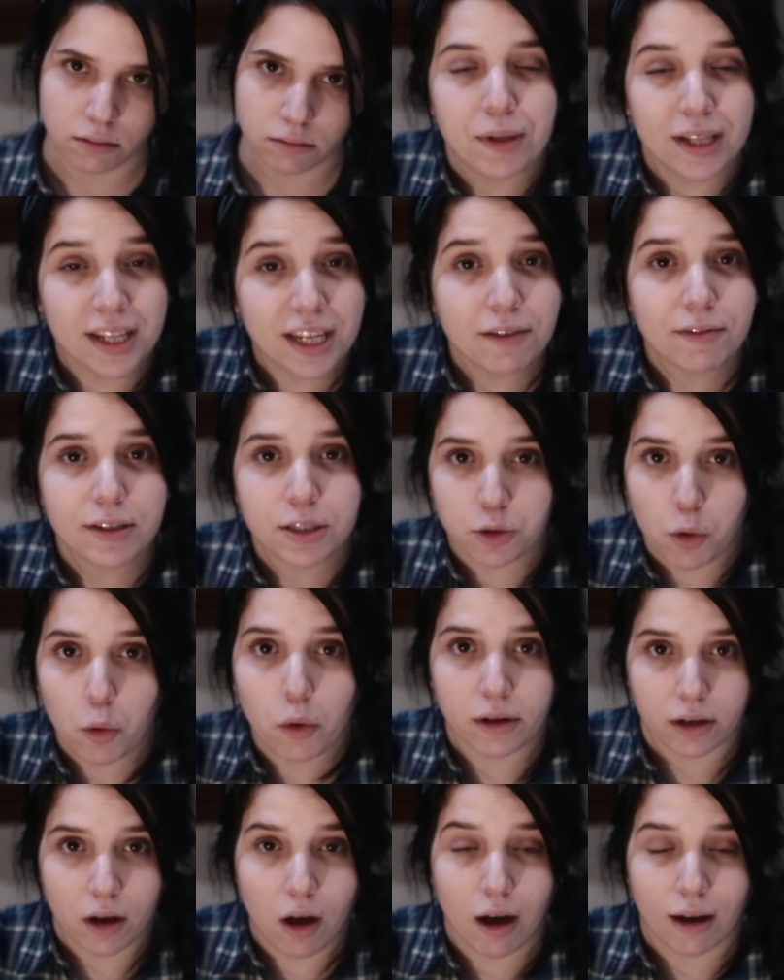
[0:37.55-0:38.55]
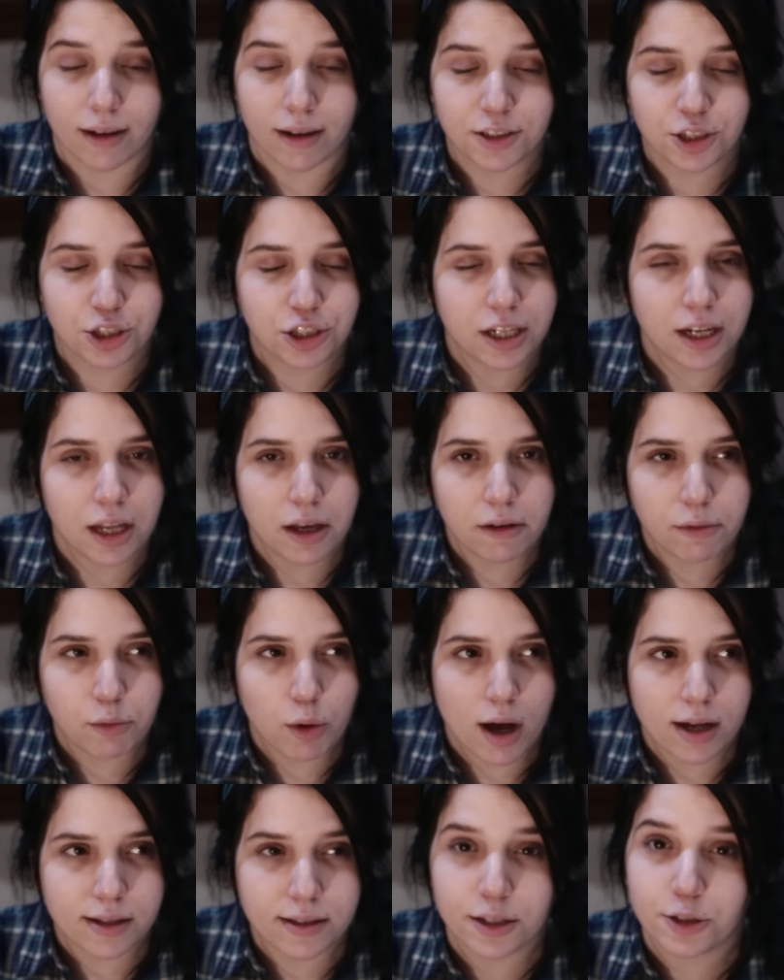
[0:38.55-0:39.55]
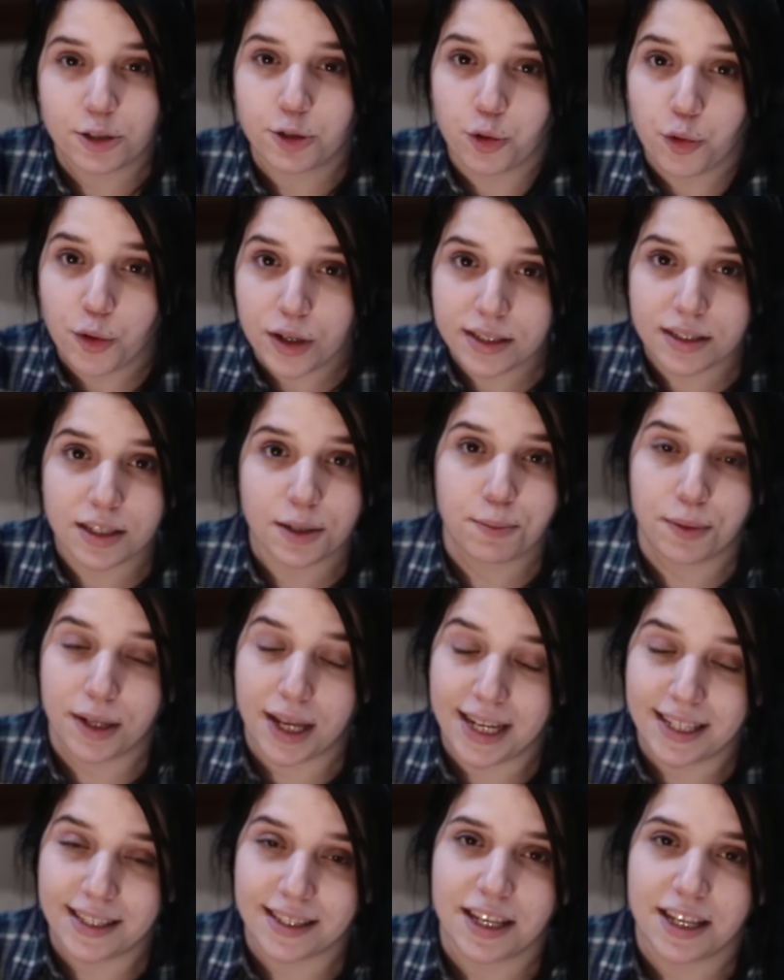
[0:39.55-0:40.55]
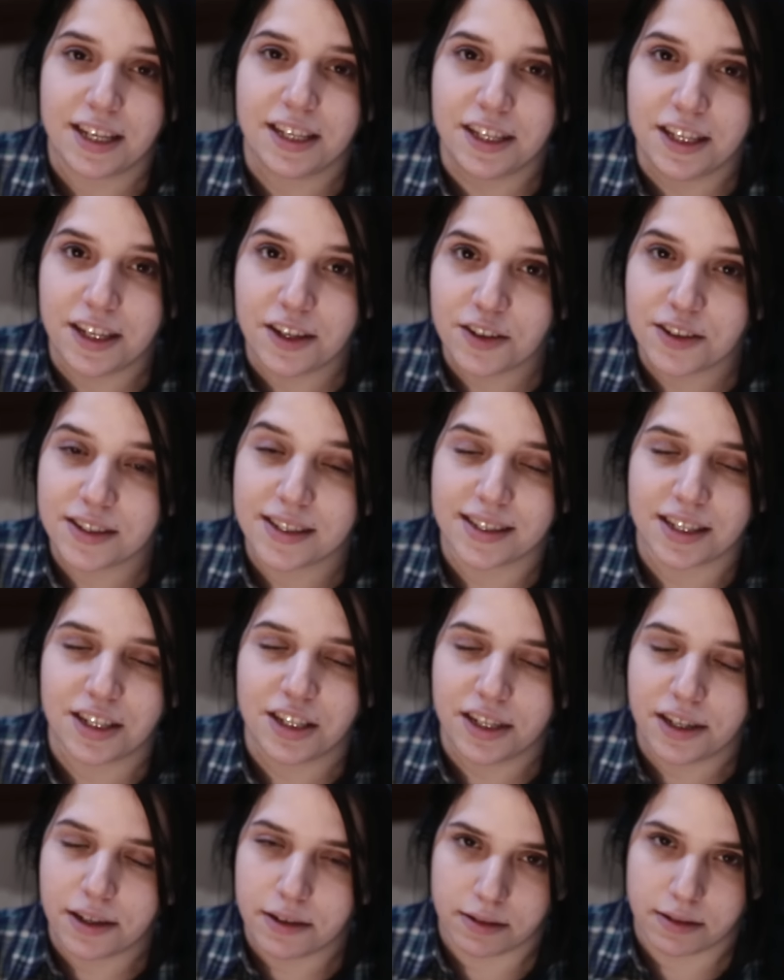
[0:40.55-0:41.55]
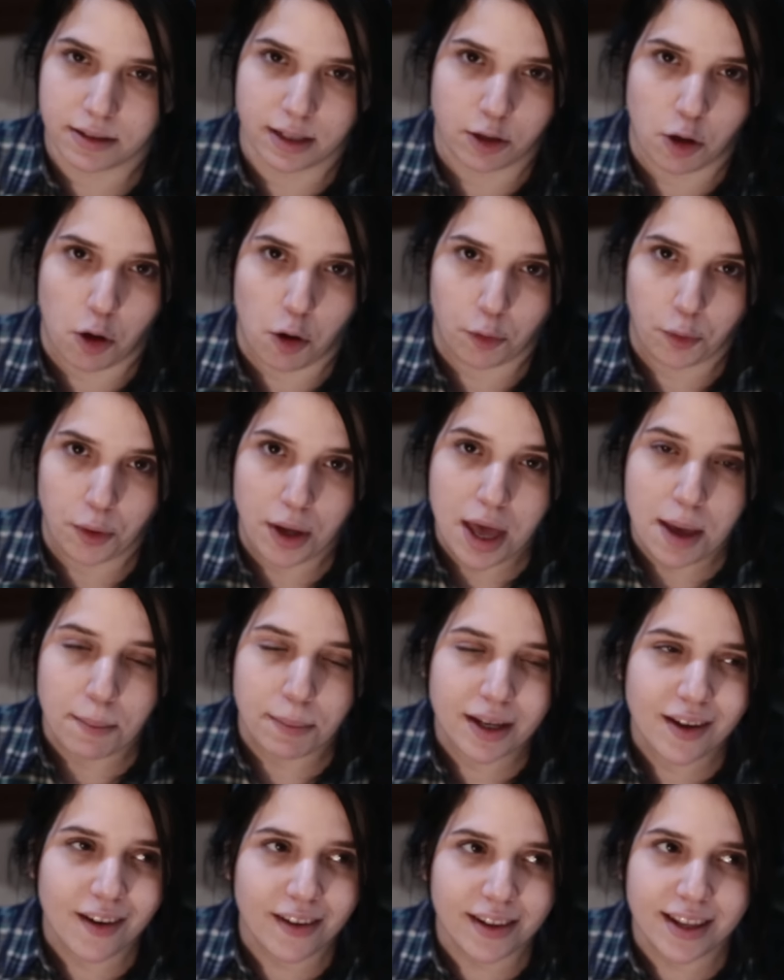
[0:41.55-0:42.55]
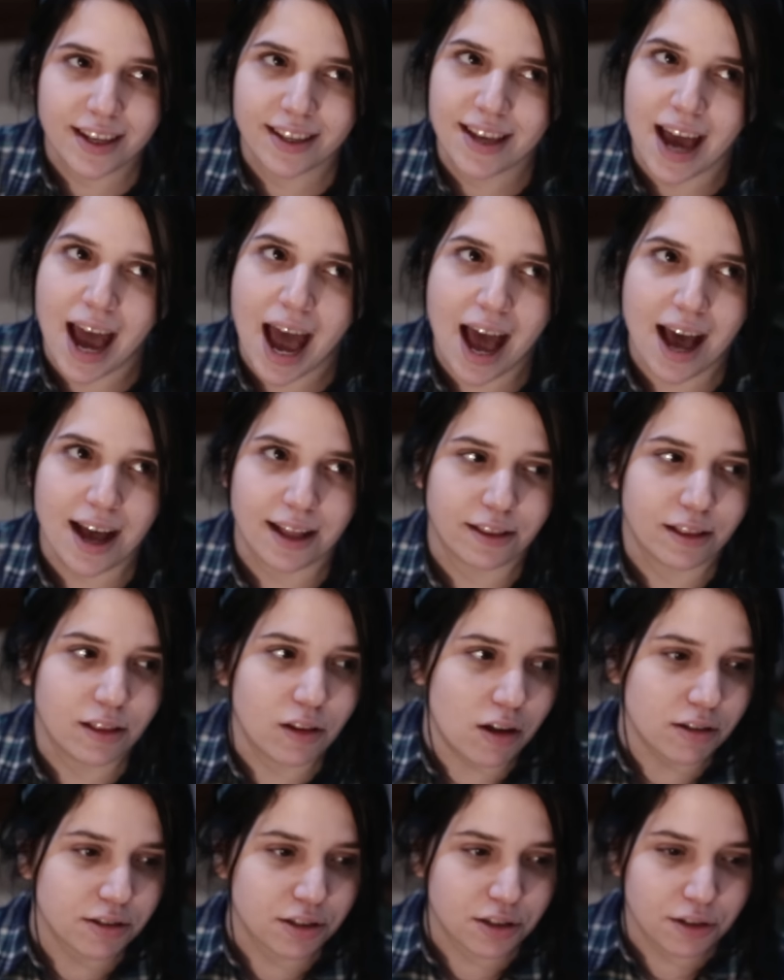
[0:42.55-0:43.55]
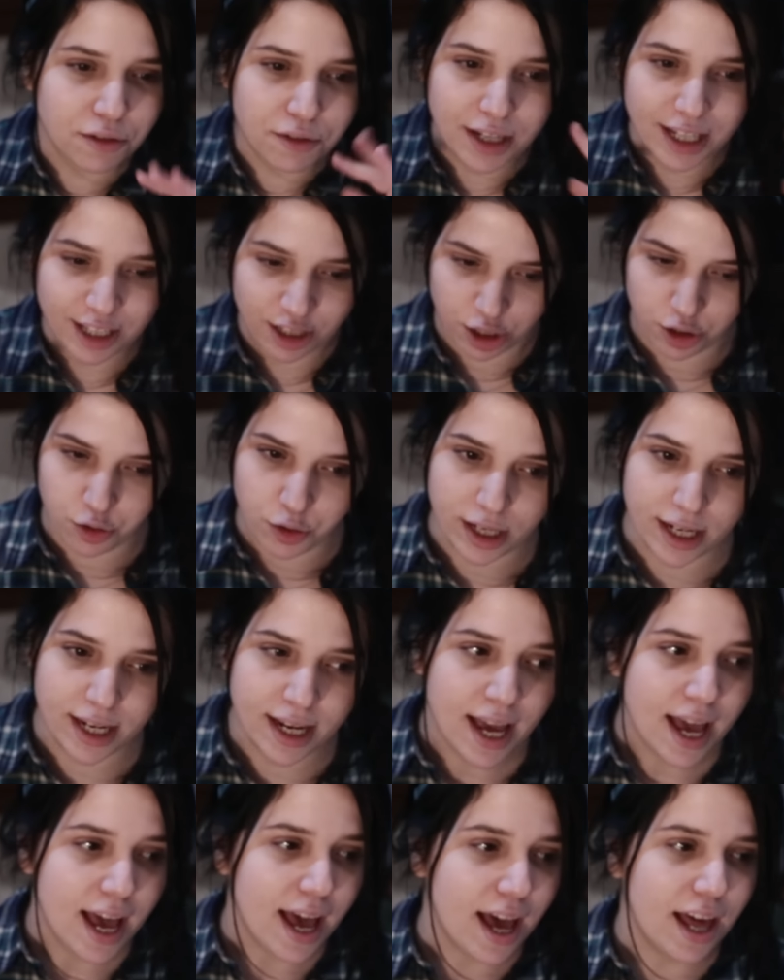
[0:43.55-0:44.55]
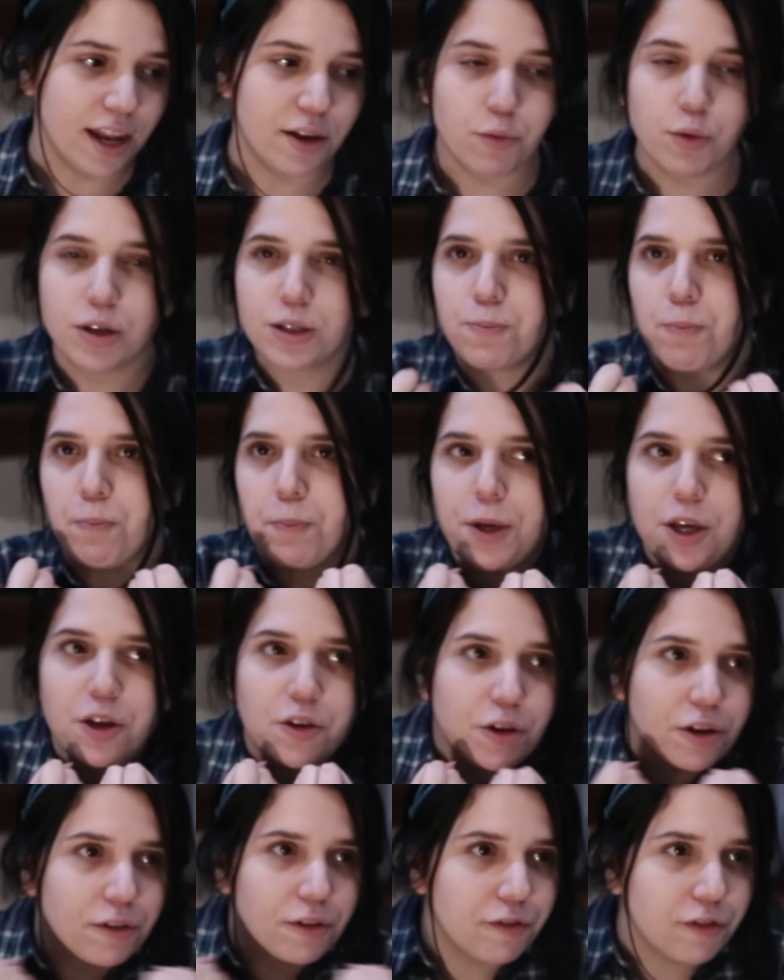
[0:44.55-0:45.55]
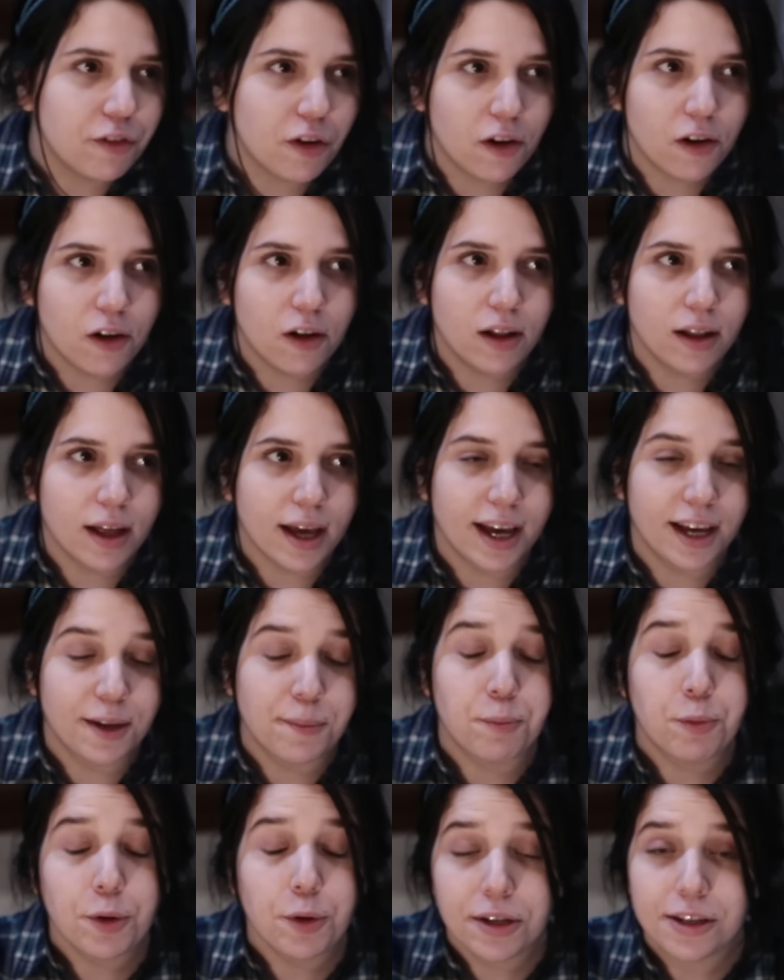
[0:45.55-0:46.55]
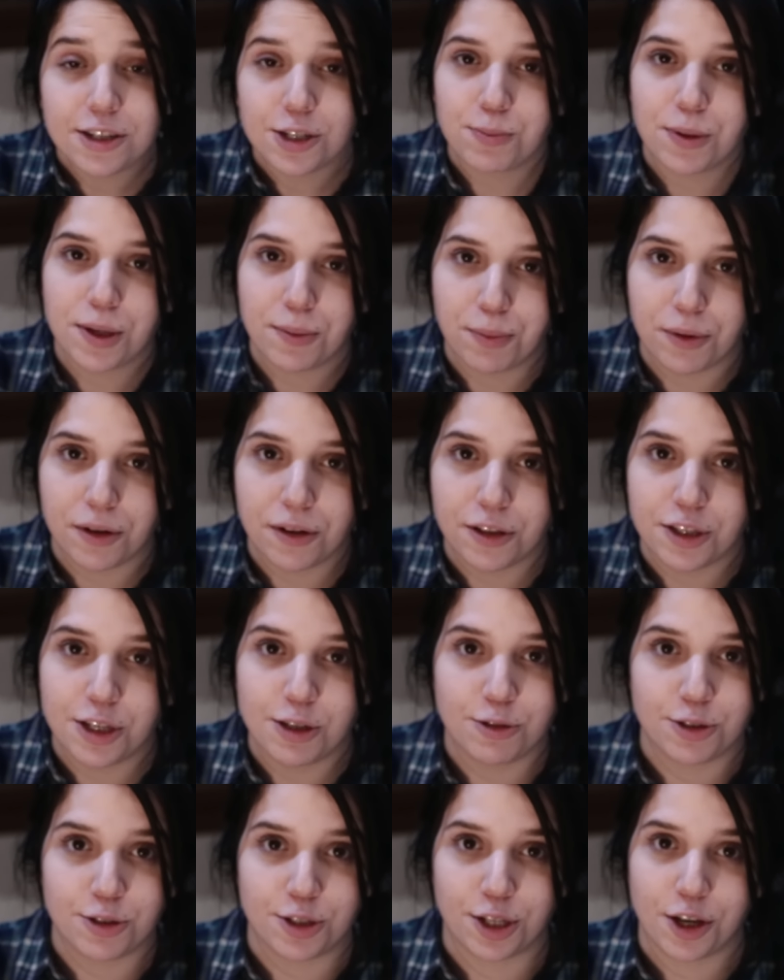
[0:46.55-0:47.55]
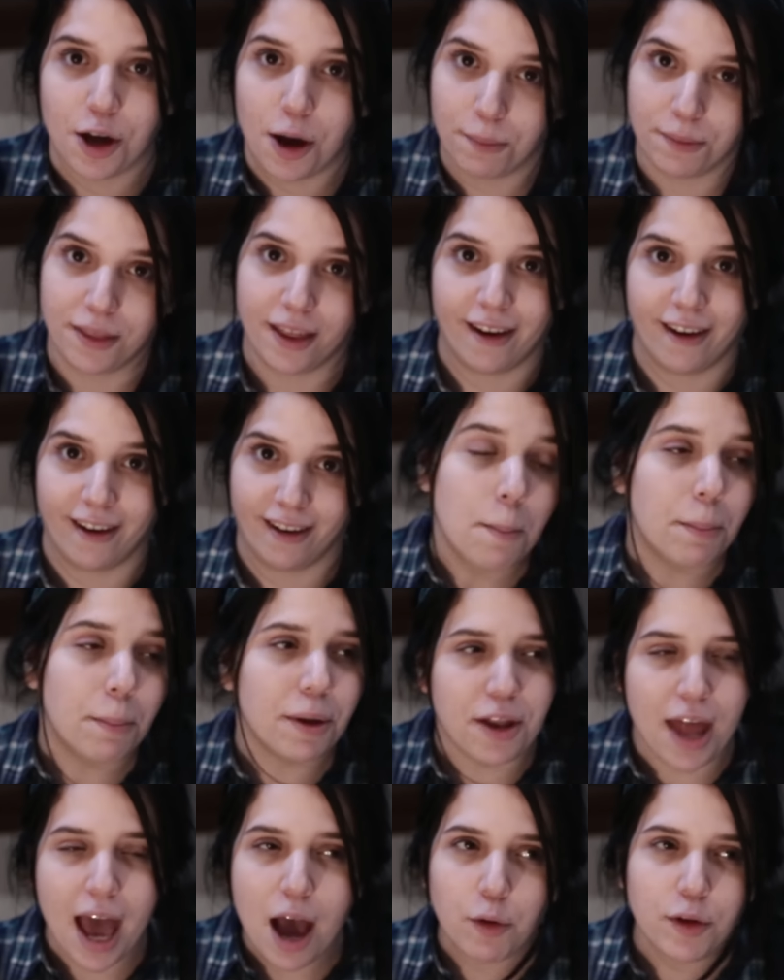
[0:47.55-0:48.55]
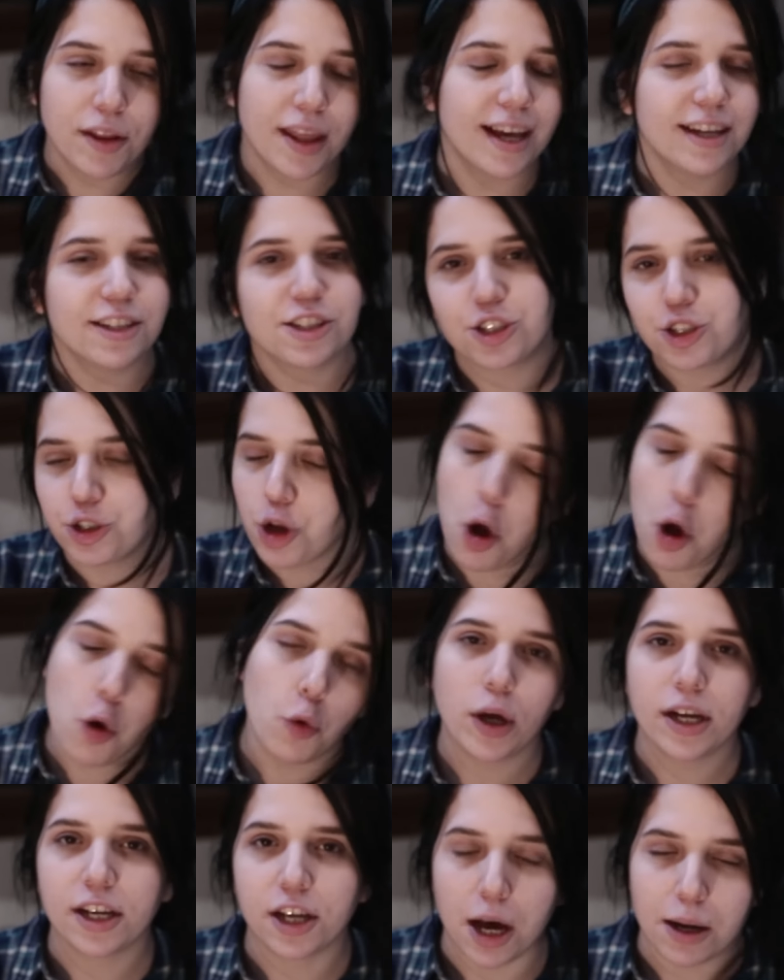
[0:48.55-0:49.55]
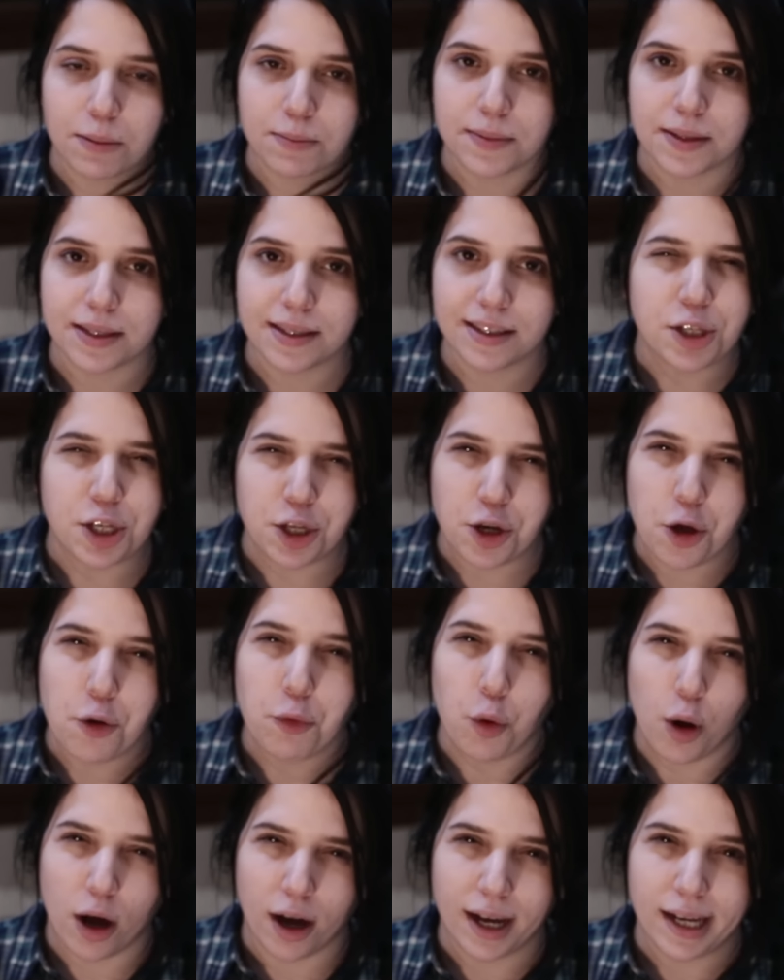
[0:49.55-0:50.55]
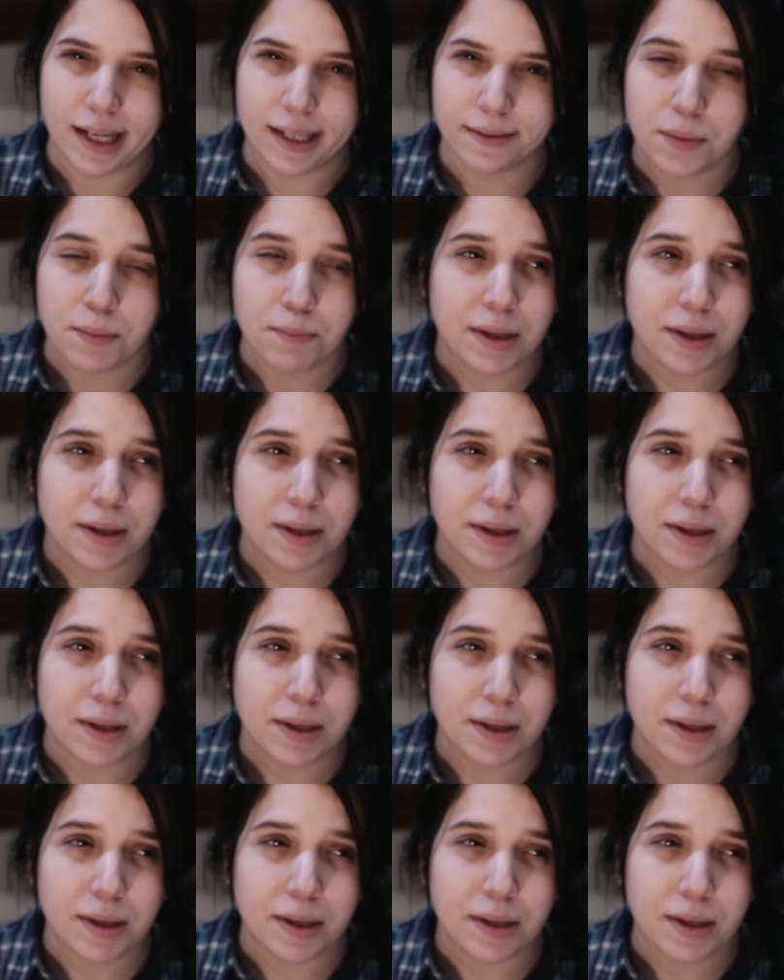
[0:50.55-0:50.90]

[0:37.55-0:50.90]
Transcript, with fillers: Believe it or not, Şile was a touristic place years and years ago because it had lots of history and it was beautiful and British people used to come there. But nowadays no one comes. You know why?